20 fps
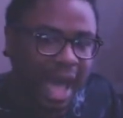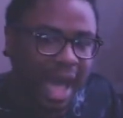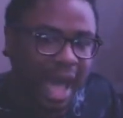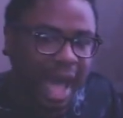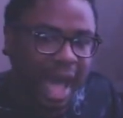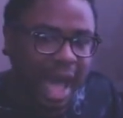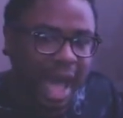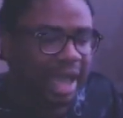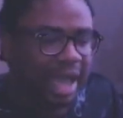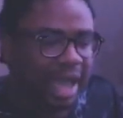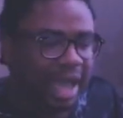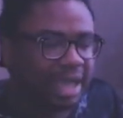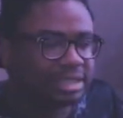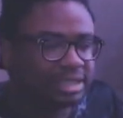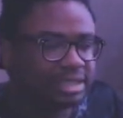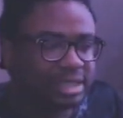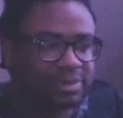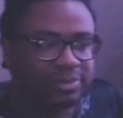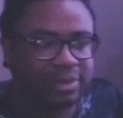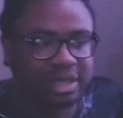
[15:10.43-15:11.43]
I
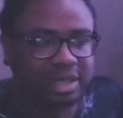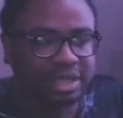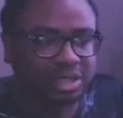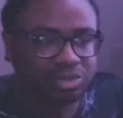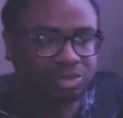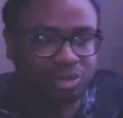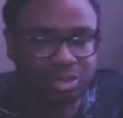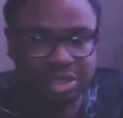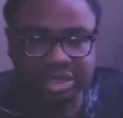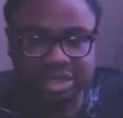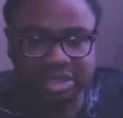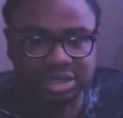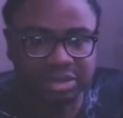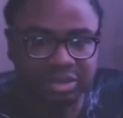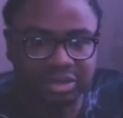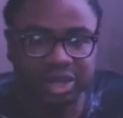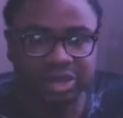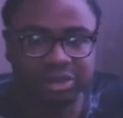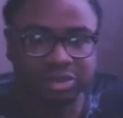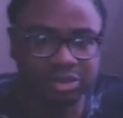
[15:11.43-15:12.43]
typically enjoy Nintendo
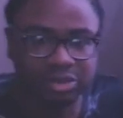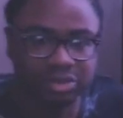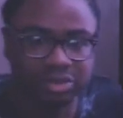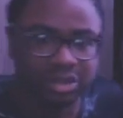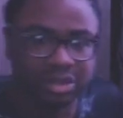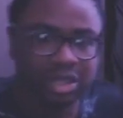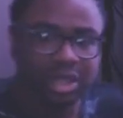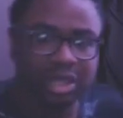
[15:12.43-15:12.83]
characters